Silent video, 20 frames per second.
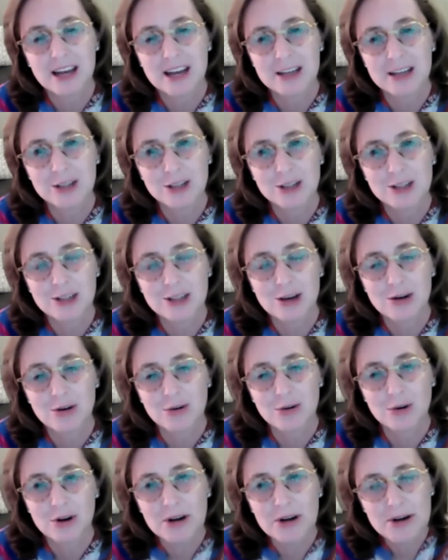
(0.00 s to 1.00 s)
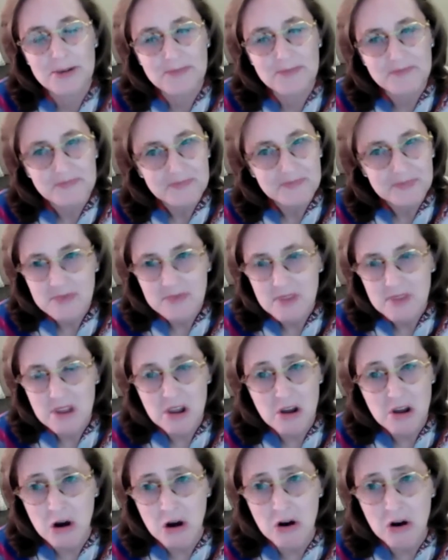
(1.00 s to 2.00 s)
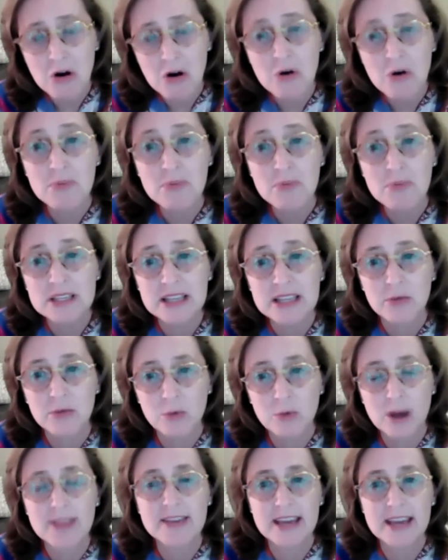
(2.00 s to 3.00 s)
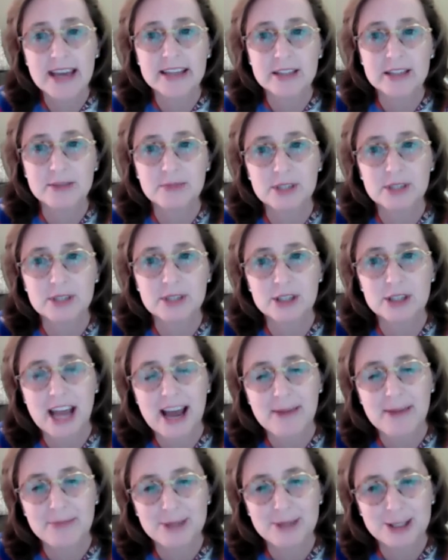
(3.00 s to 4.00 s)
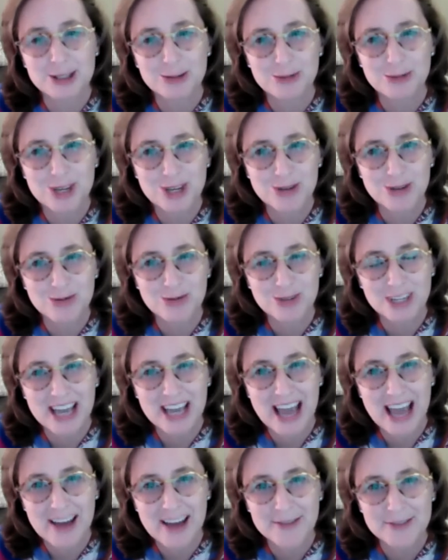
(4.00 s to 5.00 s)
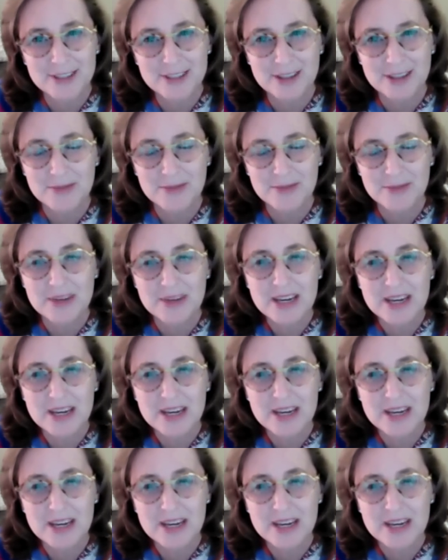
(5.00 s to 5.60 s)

And so our hope is that when the exhibition happens, we can really have some